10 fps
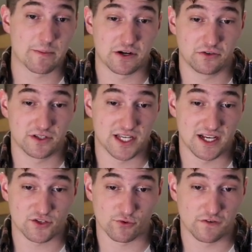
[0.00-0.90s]
and it only
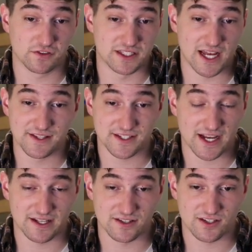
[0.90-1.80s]
takes roughly 10
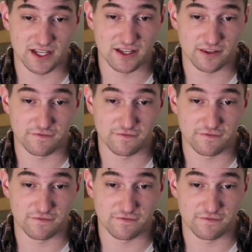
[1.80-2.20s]
seconds to get the